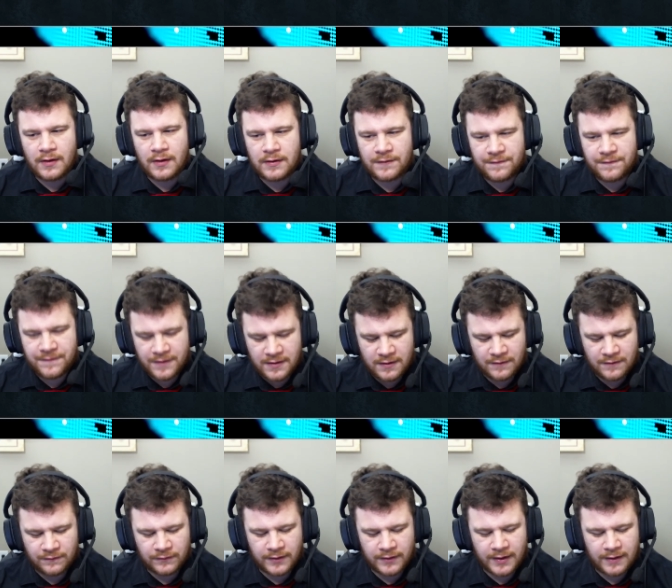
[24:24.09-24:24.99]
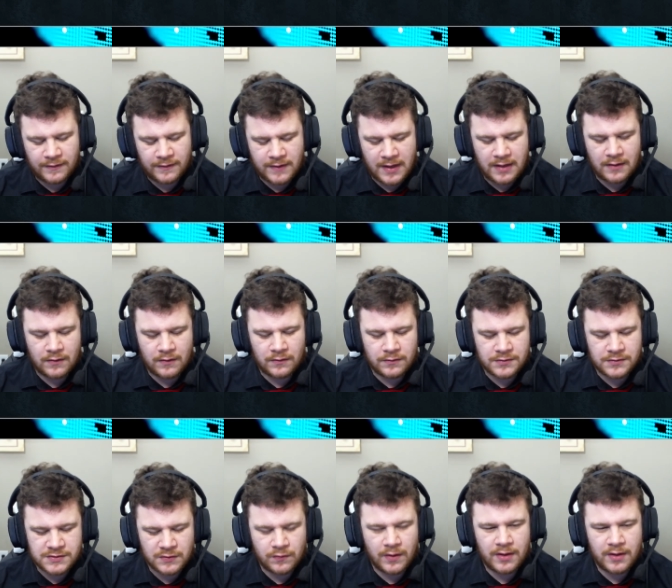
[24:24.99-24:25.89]
definitively that
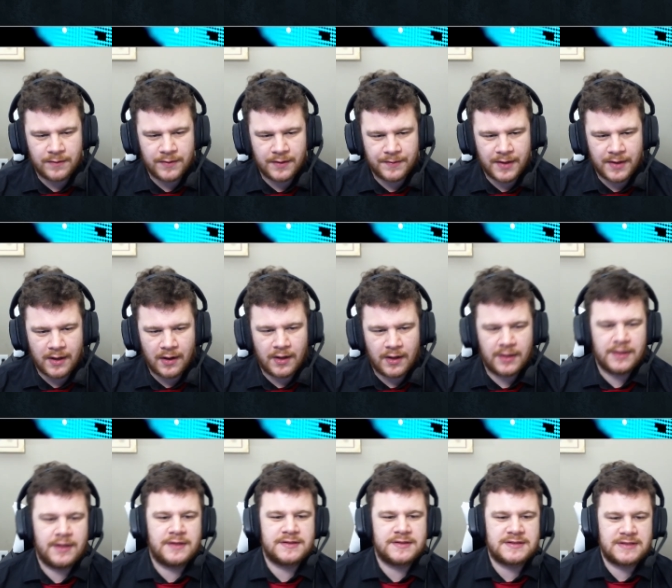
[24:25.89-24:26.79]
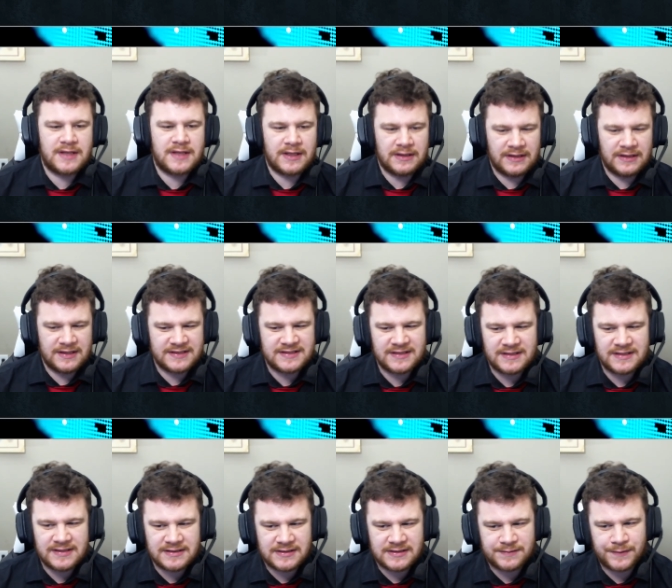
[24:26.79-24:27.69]
there's quite a bit of my audience that
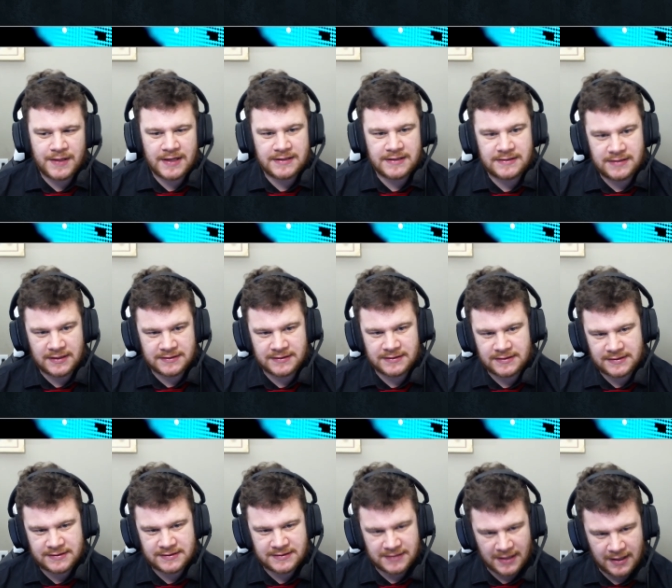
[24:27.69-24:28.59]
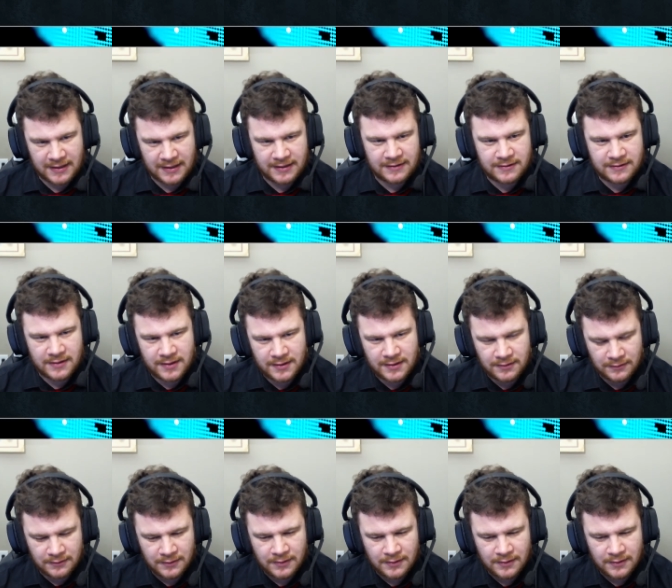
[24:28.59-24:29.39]
listens but that doesn't say anything,